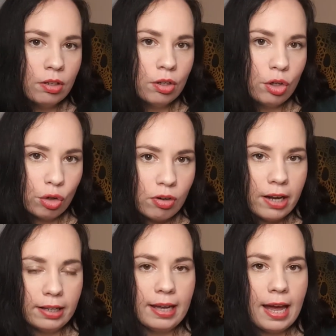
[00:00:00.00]
your
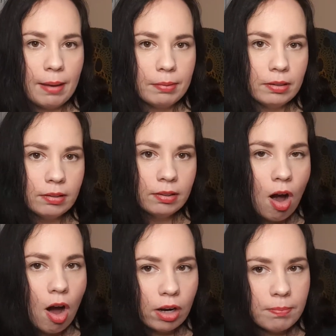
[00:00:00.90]
writing habit.
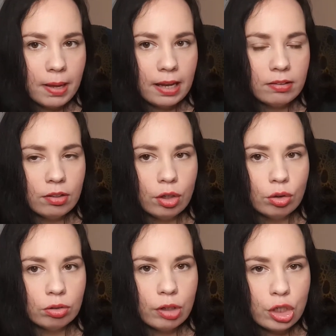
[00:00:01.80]
Automate
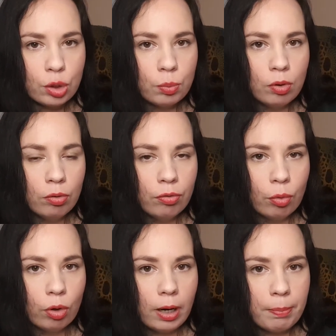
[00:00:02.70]
your ritual
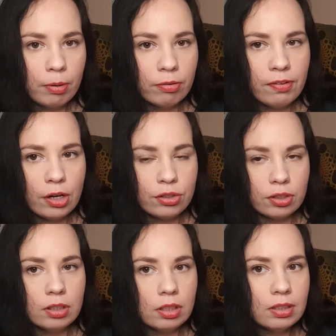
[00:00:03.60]
for a
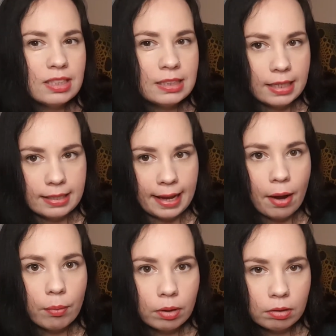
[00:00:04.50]
professional sit
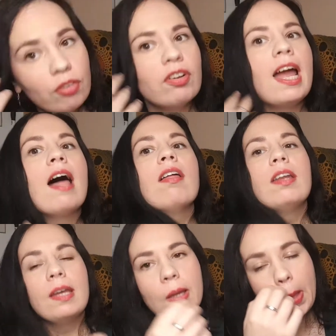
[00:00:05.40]
down.
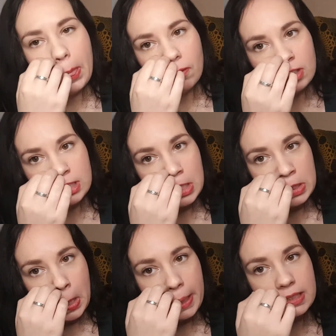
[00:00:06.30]
Reality, the
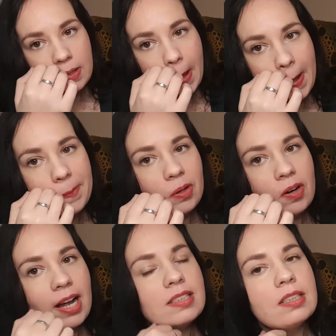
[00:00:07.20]
resistance and
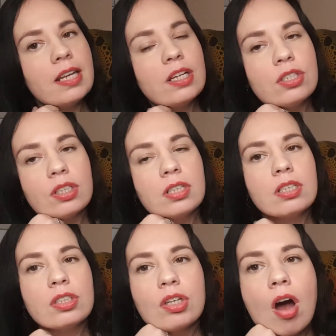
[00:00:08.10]
procrastination
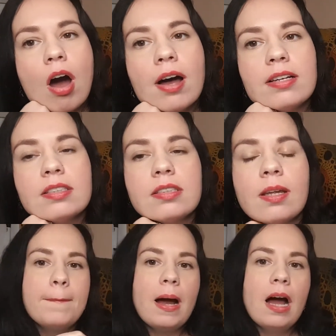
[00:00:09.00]
is caused
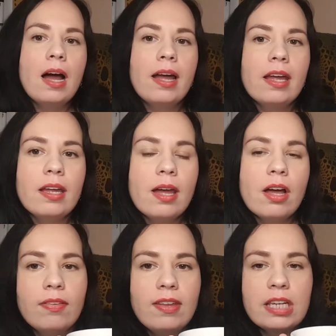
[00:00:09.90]
by
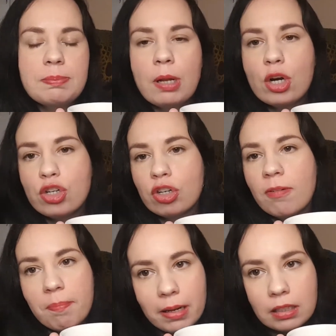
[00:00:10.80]
the expenditure
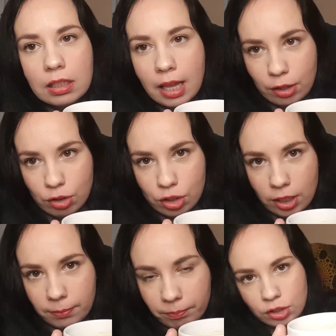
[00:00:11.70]
of mental
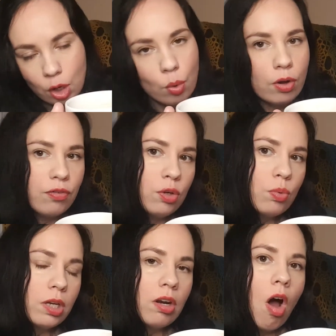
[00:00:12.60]
energy. So if you
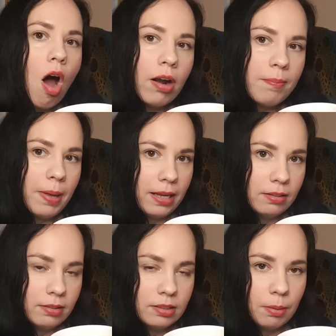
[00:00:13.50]
can
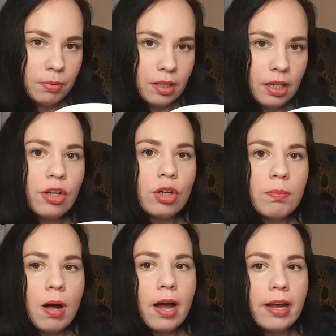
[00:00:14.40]
automate something in your
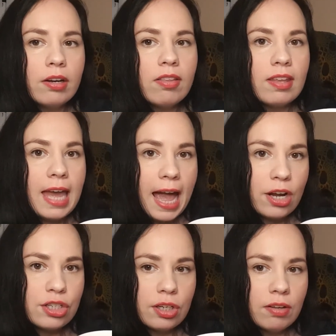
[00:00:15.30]
mind, the
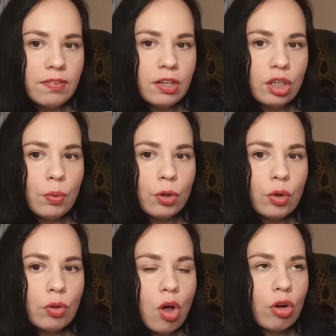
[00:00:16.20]
action of it, you are
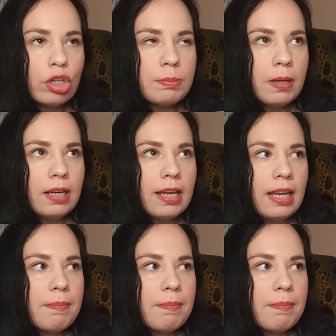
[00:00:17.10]
no longer spending any